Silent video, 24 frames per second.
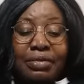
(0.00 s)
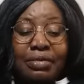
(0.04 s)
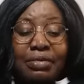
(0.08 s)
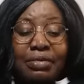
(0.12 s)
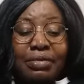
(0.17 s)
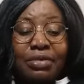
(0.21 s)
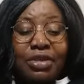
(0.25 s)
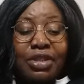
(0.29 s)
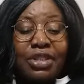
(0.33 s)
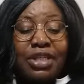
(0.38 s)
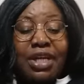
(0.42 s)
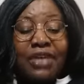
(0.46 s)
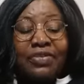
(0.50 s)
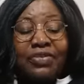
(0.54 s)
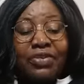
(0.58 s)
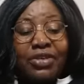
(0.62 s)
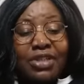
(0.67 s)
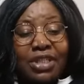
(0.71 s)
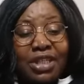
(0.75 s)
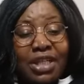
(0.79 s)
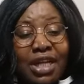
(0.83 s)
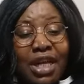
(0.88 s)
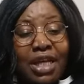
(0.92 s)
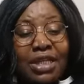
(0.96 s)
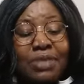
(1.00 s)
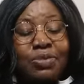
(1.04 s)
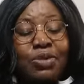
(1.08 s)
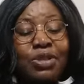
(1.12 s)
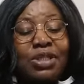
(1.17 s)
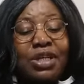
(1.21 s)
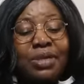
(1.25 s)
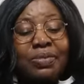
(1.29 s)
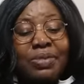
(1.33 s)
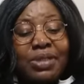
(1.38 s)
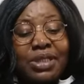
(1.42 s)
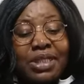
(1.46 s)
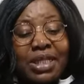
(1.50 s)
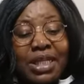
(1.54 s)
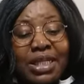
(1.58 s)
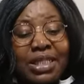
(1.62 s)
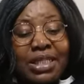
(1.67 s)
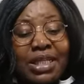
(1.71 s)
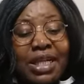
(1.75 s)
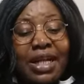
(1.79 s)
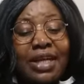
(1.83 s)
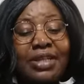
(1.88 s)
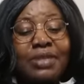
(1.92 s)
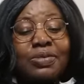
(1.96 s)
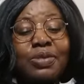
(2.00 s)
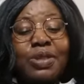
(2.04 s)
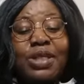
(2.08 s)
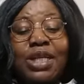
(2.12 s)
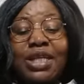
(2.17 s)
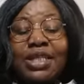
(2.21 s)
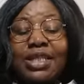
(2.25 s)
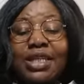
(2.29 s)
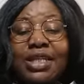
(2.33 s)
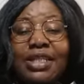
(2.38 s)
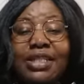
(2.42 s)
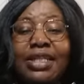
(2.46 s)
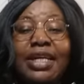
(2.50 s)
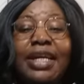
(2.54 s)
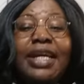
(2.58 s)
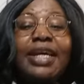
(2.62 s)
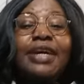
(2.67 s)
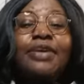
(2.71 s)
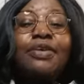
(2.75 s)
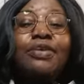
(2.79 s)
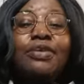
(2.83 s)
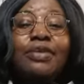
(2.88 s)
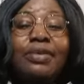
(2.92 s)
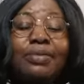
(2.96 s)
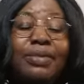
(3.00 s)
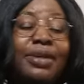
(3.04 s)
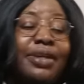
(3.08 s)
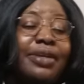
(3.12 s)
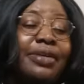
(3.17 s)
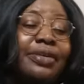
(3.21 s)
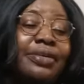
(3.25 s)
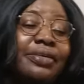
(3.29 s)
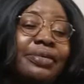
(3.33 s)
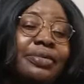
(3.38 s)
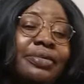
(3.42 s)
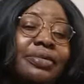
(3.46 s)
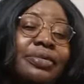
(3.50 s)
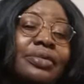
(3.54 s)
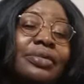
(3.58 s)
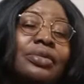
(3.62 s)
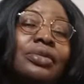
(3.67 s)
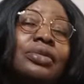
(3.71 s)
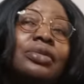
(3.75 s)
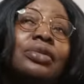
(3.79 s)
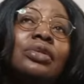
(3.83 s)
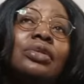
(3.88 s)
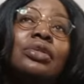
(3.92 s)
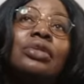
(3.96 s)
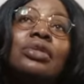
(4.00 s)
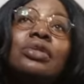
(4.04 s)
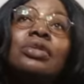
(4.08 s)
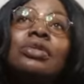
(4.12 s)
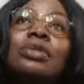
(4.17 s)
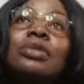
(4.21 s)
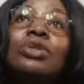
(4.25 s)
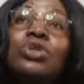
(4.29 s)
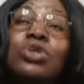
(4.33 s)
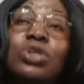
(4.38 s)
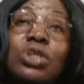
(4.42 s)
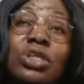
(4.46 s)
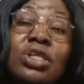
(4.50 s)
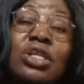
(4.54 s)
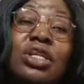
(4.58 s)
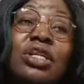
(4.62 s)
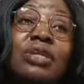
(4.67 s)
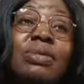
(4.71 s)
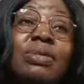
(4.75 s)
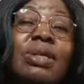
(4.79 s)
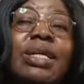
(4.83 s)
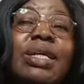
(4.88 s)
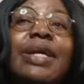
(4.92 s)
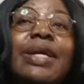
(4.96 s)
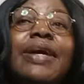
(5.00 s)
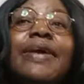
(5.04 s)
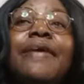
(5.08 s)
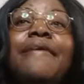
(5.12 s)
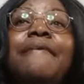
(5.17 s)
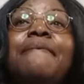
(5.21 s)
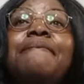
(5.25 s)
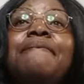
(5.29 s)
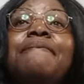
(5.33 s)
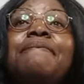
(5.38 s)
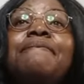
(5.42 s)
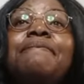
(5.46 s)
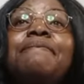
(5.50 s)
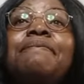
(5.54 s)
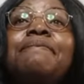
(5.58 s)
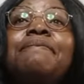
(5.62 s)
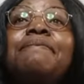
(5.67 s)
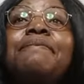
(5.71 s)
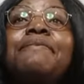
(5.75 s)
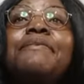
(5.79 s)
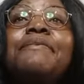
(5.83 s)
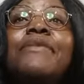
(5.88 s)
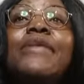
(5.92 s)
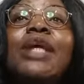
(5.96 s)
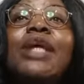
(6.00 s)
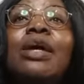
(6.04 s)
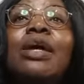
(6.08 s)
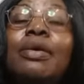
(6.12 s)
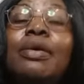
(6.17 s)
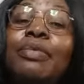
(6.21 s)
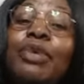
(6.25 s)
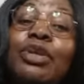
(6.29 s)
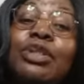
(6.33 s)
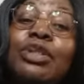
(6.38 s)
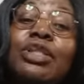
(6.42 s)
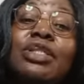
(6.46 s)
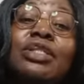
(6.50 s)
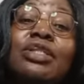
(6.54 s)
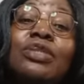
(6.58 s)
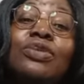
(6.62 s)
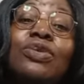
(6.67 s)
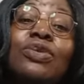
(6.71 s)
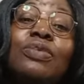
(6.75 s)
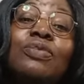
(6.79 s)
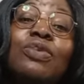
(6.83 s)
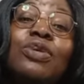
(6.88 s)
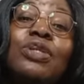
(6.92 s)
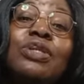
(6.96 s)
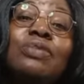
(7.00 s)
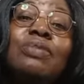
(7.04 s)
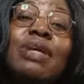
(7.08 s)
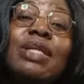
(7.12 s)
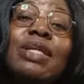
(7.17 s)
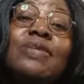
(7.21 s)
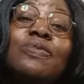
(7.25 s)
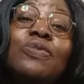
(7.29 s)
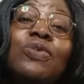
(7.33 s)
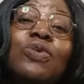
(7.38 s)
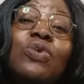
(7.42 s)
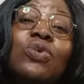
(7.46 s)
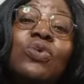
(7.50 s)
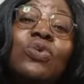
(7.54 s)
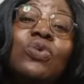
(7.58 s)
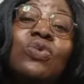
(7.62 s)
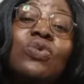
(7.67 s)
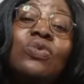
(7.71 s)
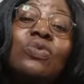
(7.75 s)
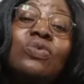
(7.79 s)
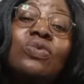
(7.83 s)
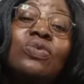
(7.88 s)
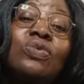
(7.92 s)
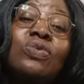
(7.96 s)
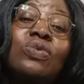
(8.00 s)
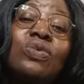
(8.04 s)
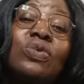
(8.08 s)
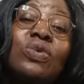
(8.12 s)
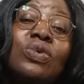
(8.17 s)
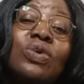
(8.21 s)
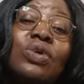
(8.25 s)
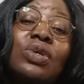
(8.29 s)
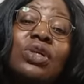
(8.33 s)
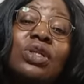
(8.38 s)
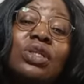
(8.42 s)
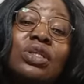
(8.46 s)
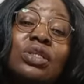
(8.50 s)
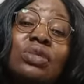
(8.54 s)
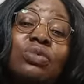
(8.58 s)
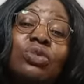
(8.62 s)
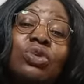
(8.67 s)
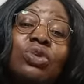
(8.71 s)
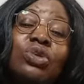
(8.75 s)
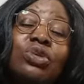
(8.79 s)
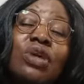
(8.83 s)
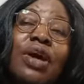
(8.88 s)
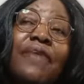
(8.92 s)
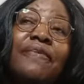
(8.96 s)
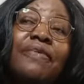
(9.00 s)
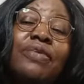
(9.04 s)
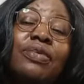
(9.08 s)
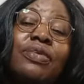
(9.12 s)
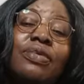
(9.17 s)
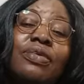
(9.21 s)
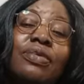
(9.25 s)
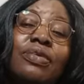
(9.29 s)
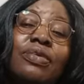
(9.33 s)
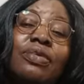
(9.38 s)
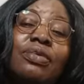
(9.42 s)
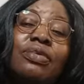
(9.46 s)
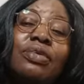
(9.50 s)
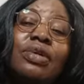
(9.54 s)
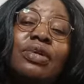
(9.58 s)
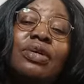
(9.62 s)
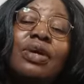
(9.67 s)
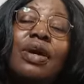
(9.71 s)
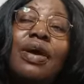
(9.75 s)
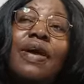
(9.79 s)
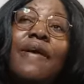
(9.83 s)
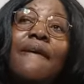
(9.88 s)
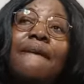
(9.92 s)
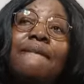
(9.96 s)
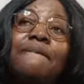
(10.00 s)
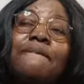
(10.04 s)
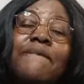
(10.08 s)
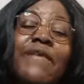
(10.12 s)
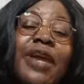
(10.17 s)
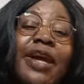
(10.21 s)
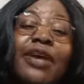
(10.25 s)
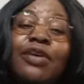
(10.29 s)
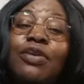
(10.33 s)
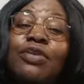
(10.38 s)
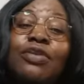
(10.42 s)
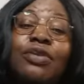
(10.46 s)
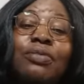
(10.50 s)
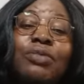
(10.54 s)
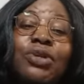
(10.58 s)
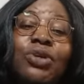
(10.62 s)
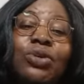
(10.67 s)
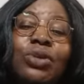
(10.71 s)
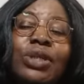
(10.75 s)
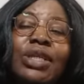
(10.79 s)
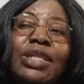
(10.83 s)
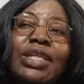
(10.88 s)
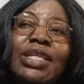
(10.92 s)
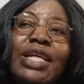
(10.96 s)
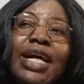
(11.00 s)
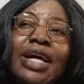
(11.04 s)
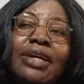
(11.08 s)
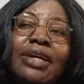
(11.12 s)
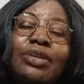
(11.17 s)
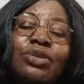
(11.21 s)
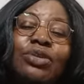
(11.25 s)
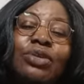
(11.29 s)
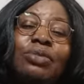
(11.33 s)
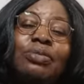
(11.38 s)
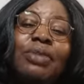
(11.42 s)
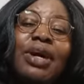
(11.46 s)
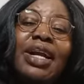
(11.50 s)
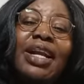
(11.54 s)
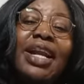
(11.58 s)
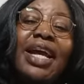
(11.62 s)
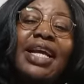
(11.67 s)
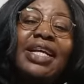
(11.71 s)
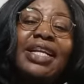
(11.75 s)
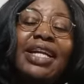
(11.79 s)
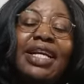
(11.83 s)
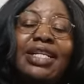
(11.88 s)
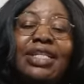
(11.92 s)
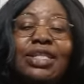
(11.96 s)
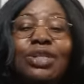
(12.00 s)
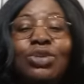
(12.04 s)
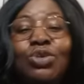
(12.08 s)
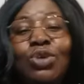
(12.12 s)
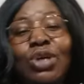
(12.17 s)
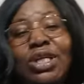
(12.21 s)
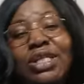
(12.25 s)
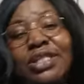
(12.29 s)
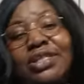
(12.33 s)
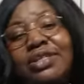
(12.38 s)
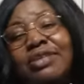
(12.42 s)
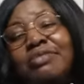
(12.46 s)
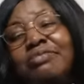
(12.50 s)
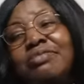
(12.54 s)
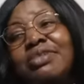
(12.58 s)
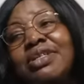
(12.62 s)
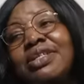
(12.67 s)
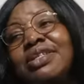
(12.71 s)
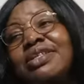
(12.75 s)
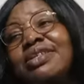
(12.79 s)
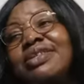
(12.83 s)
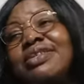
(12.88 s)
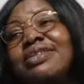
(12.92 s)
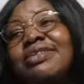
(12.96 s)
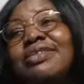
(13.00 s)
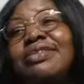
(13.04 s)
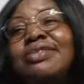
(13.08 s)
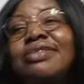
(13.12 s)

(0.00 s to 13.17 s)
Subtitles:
Bo je first class, bo je business class, bo de te je economy na. O ti yin me. But yes, tori po ti pe ti mo travel. Economy o ni da, tori ma like lati no ese mi.